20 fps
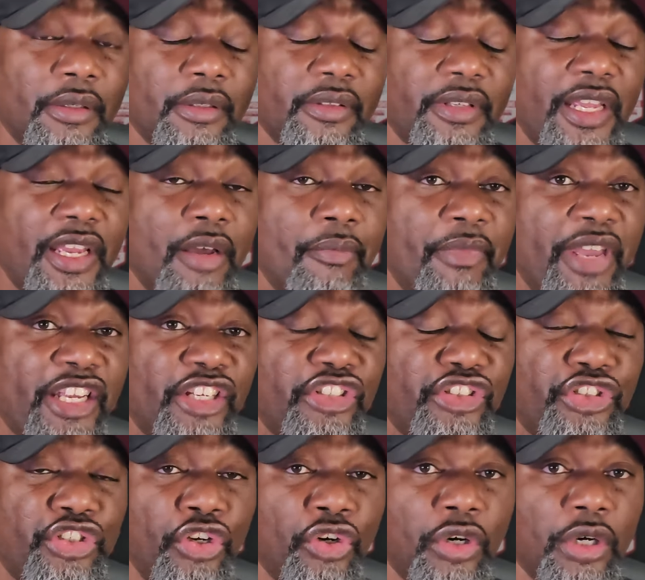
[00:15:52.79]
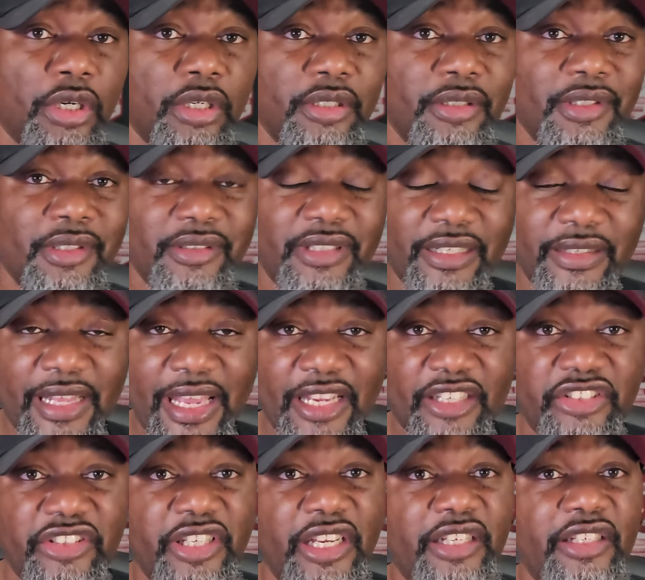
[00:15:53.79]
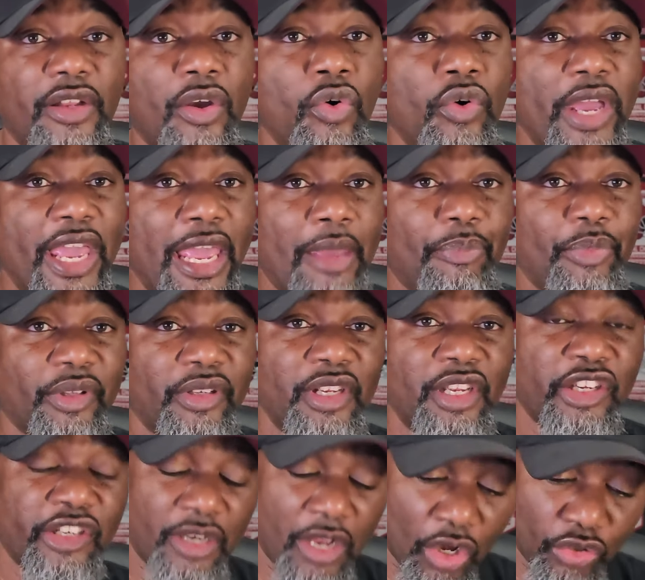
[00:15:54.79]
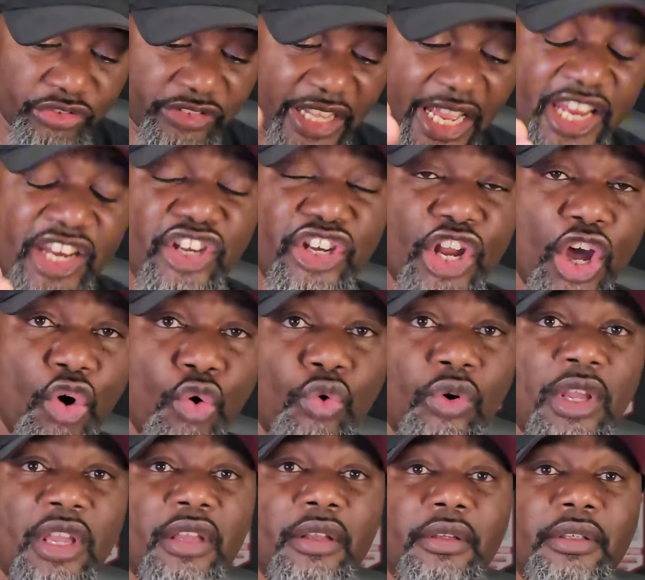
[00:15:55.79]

they'll make sure that shit don't happen because they know